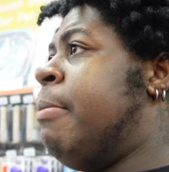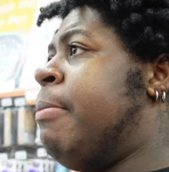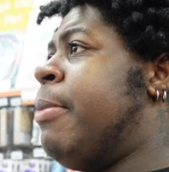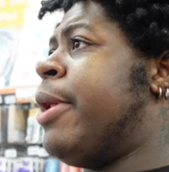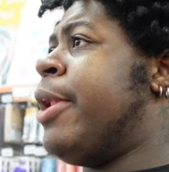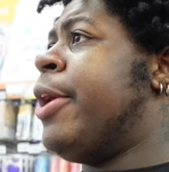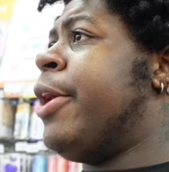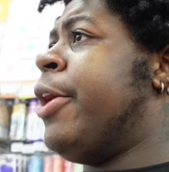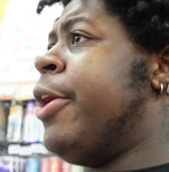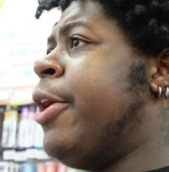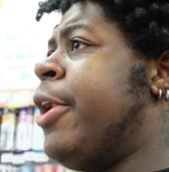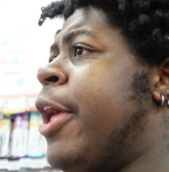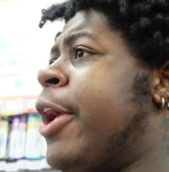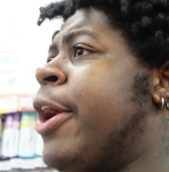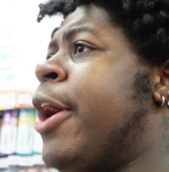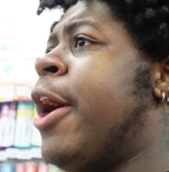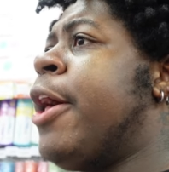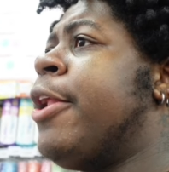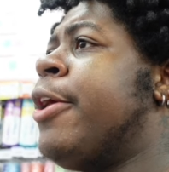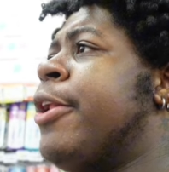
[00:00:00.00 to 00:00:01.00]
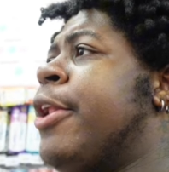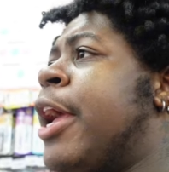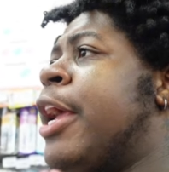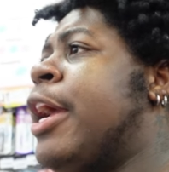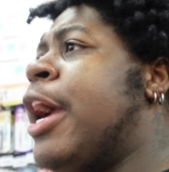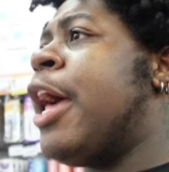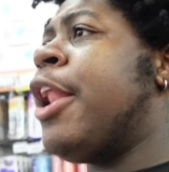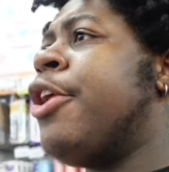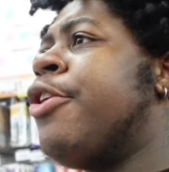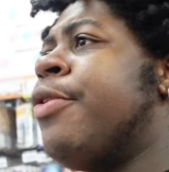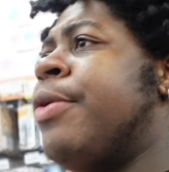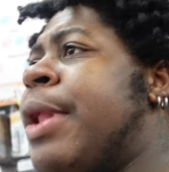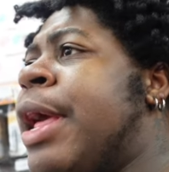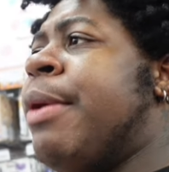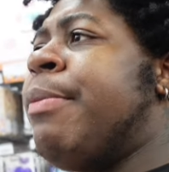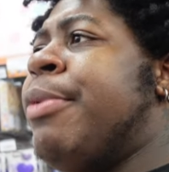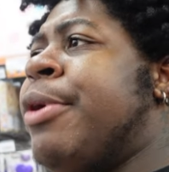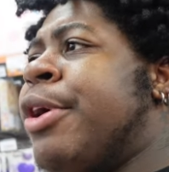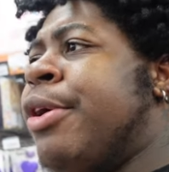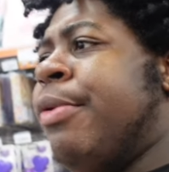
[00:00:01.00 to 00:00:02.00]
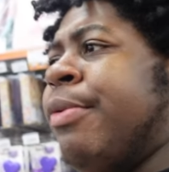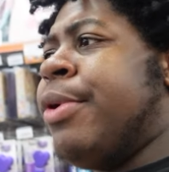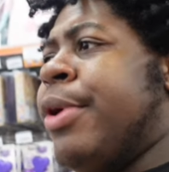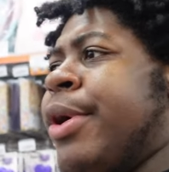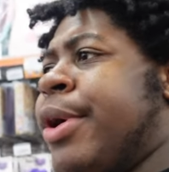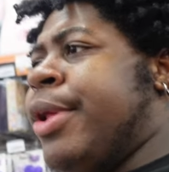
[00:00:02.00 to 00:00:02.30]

But in here, they kind of doing a big one.